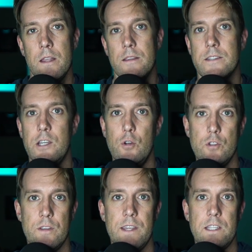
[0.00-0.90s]
skills
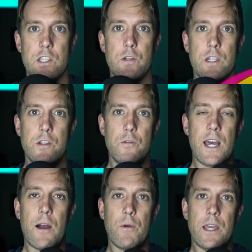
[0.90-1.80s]
and things that you can do
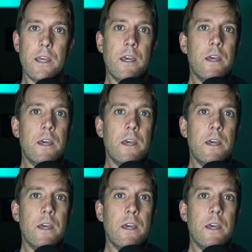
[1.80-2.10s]
that way